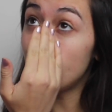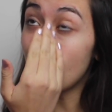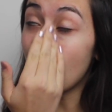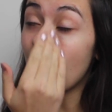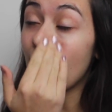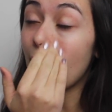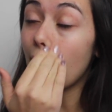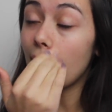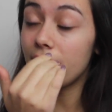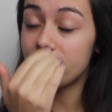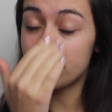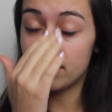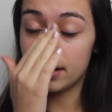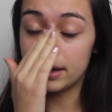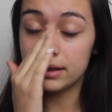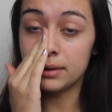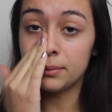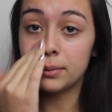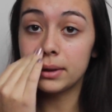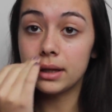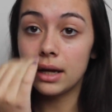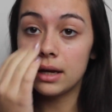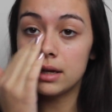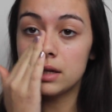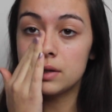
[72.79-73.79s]
but I find that
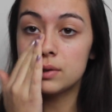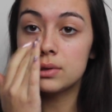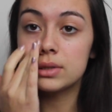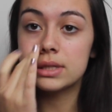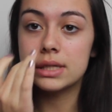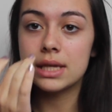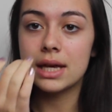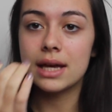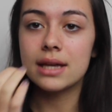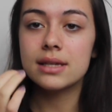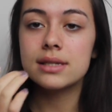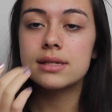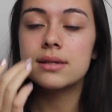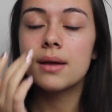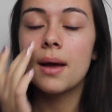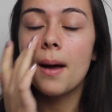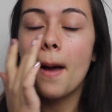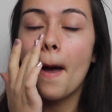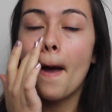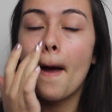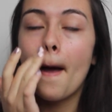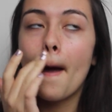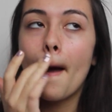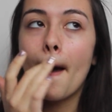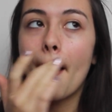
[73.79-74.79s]
when I use this,
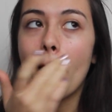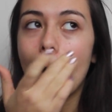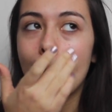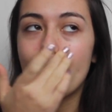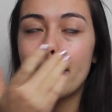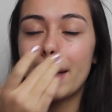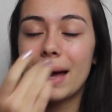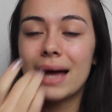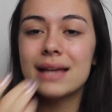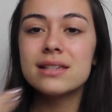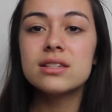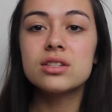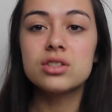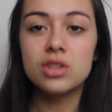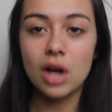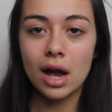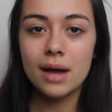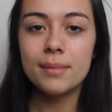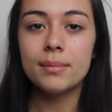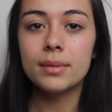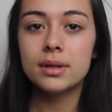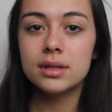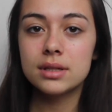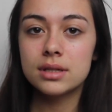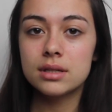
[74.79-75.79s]
it has
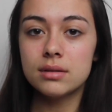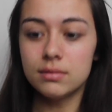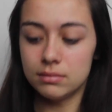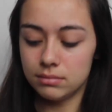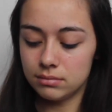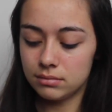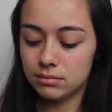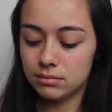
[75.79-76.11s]
diamond...